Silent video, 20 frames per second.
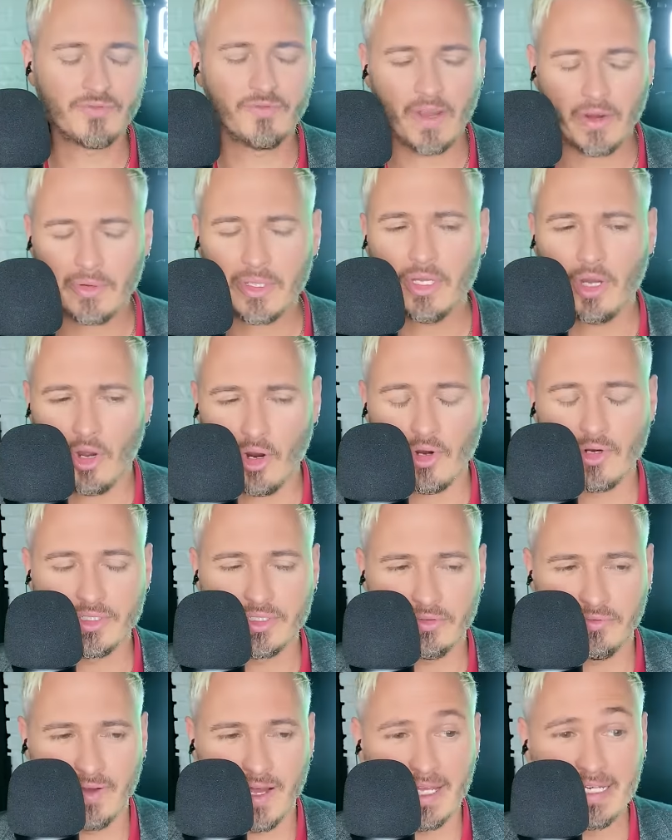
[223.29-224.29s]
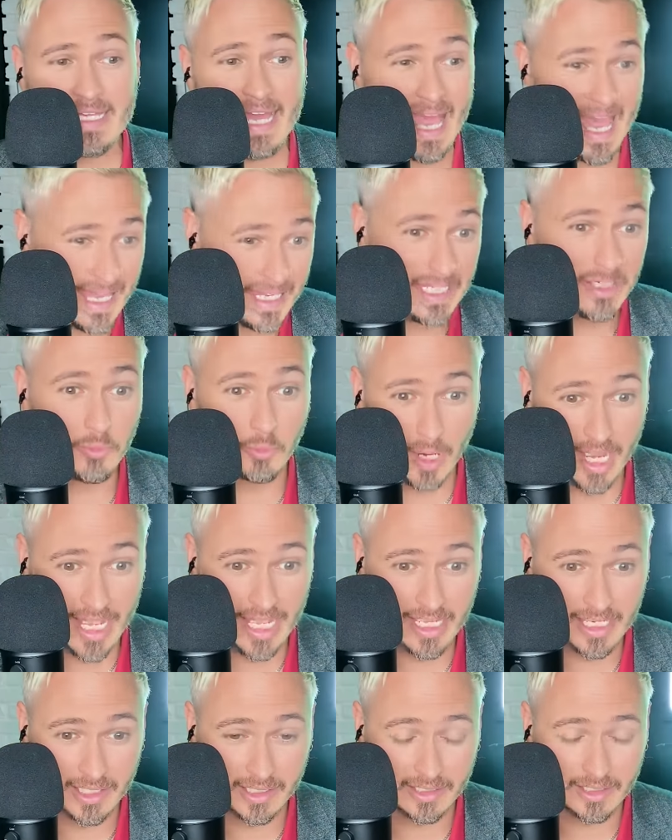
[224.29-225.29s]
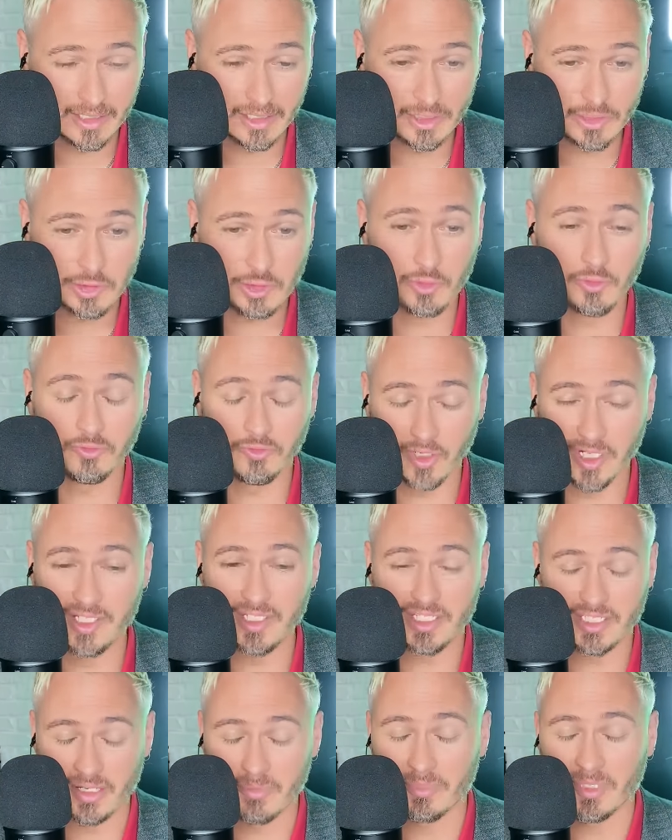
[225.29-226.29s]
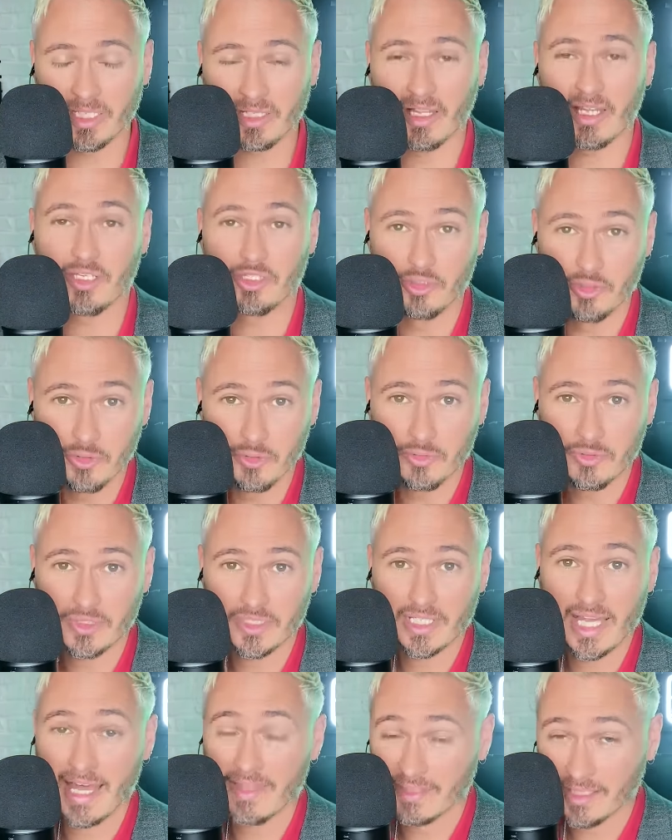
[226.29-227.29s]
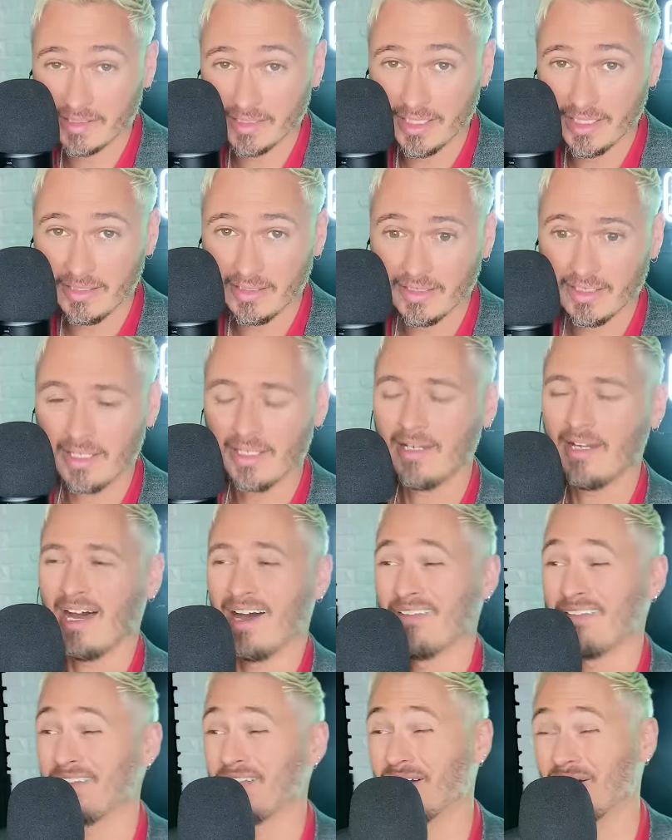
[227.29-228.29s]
very hard to find any way to fund something like news ethically. I think the